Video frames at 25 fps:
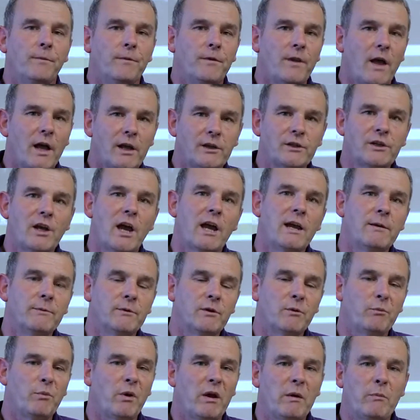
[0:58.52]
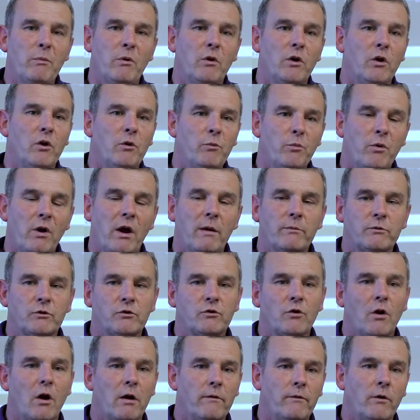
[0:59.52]
That's aimed at people who perhaps
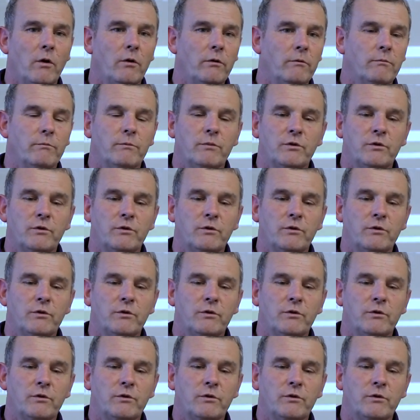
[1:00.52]
drive on